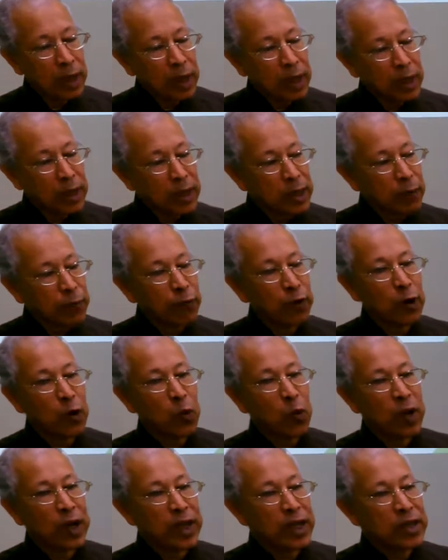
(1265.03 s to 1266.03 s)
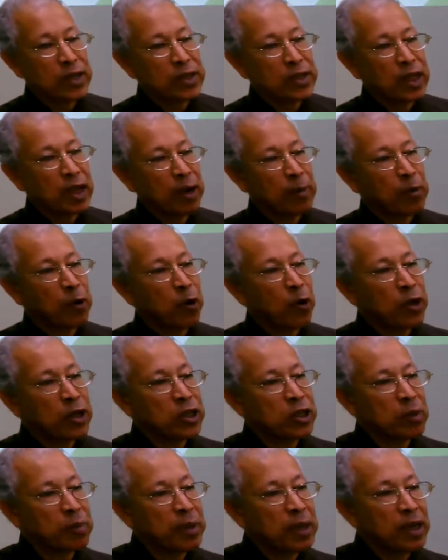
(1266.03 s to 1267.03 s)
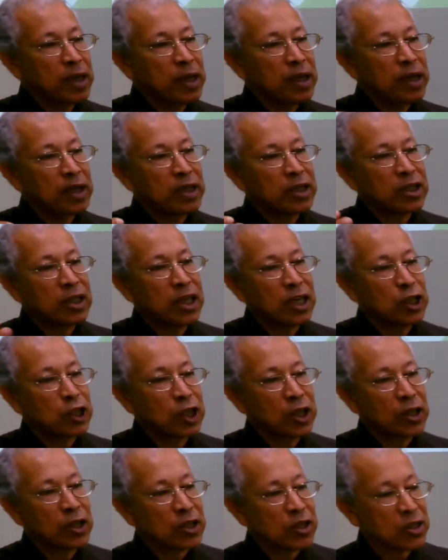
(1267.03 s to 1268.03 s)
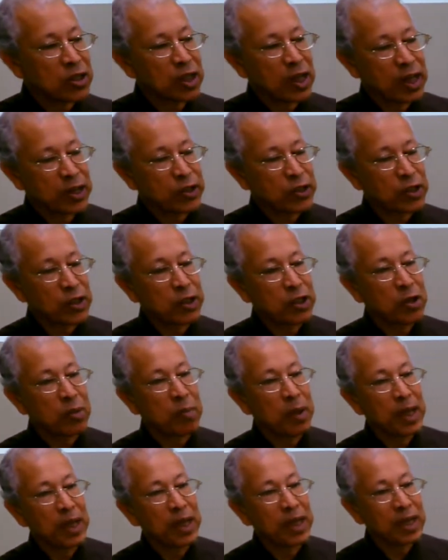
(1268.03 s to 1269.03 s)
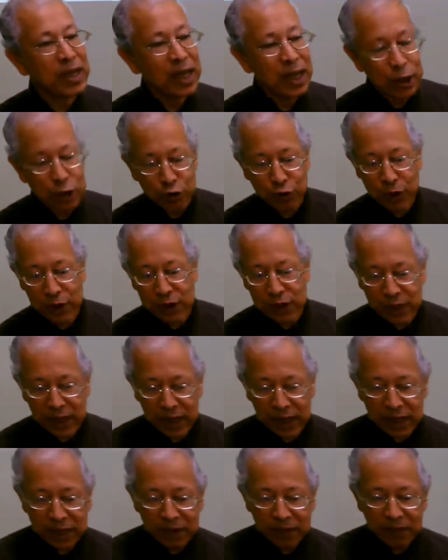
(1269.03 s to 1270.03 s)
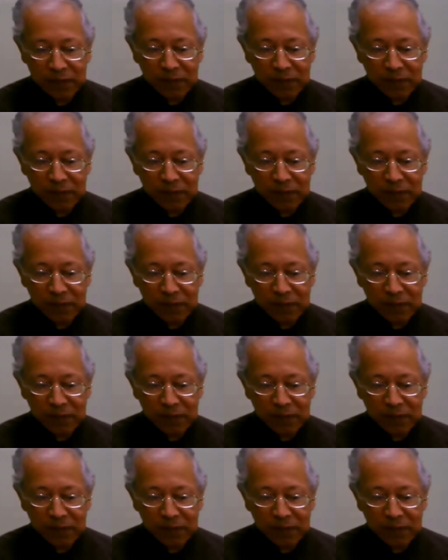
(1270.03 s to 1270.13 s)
the different ways I'm going to be teaching this lesson to make it interesting.